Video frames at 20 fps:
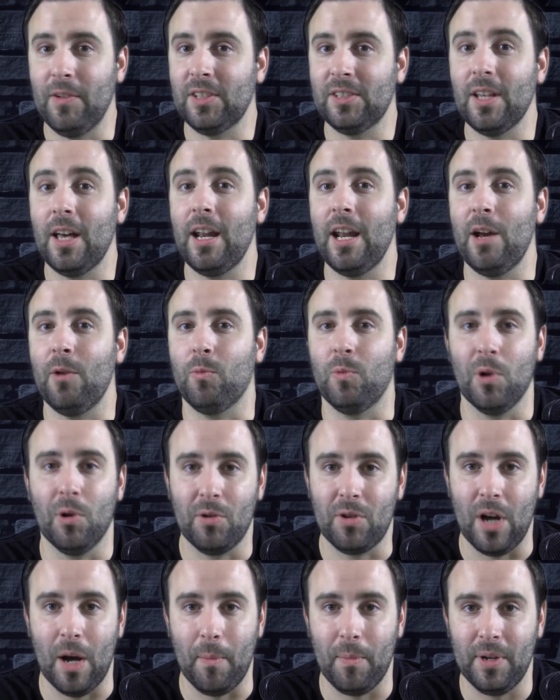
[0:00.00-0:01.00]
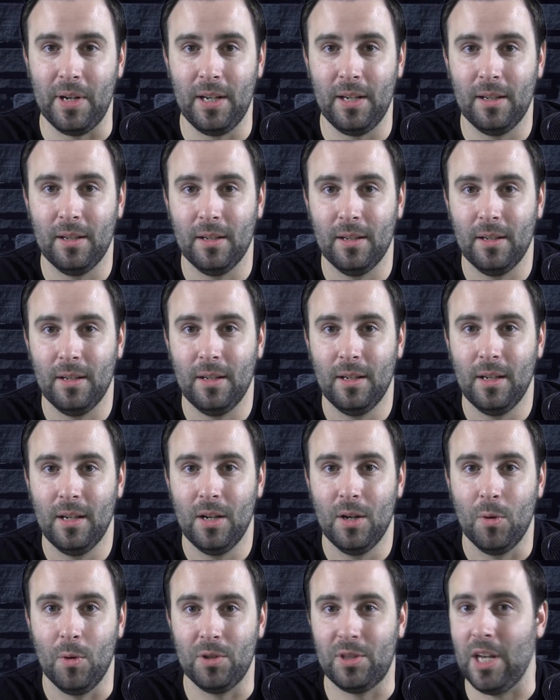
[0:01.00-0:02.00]
If it's not a real company
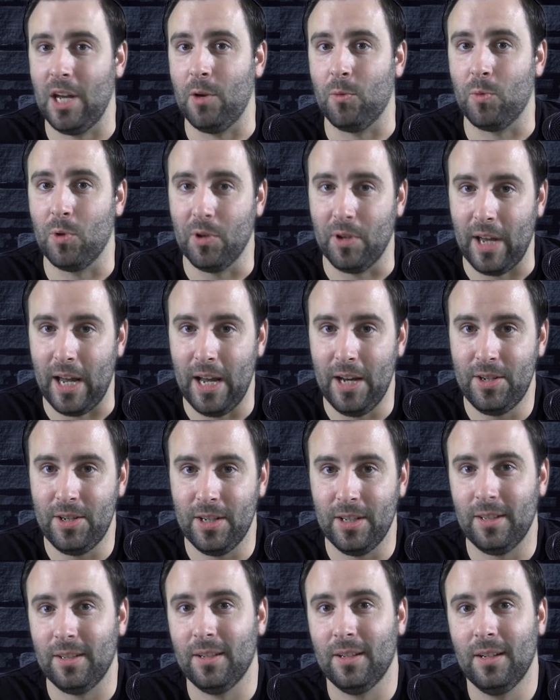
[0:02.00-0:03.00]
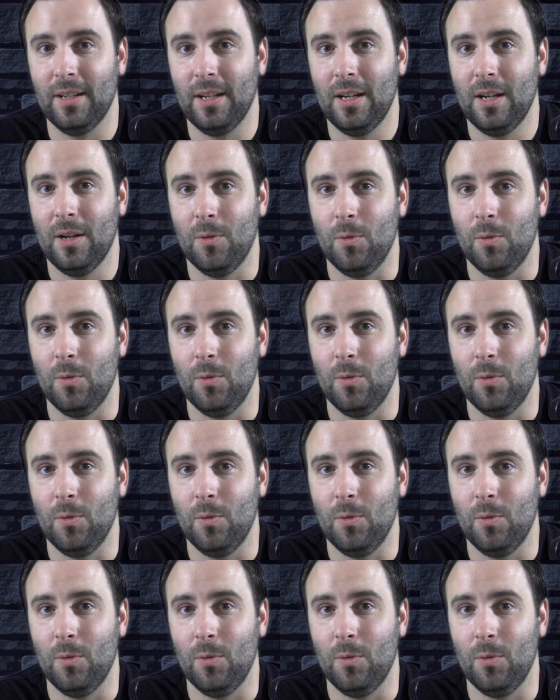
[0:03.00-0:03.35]
with a real agent,